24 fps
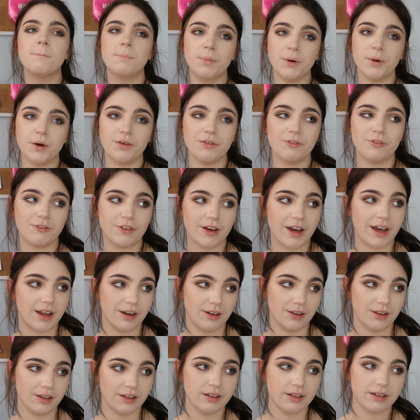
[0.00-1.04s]
but in
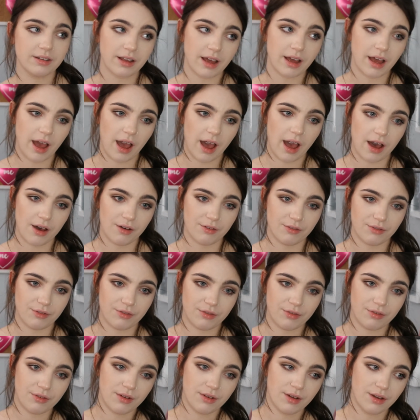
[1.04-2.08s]
fairness, I have
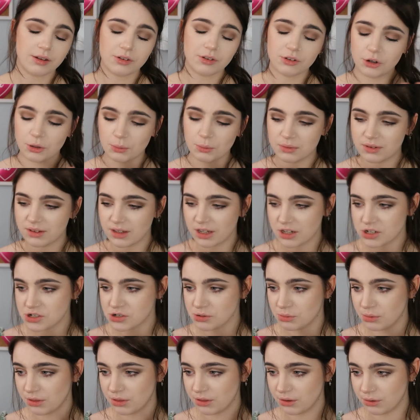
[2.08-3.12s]
had an
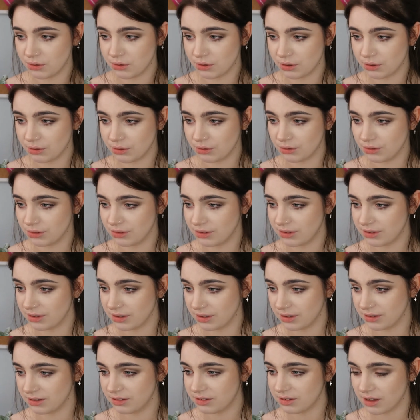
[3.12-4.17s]
obsession with unicorns
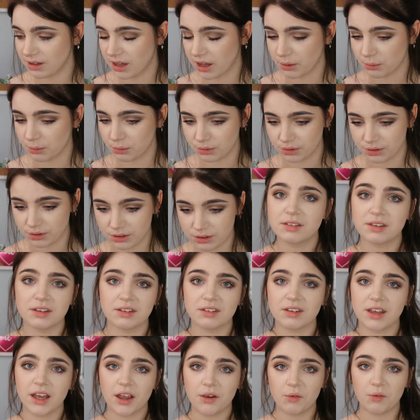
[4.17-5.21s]
since
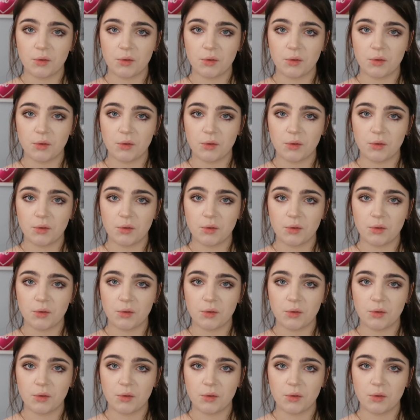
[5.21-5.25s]
I can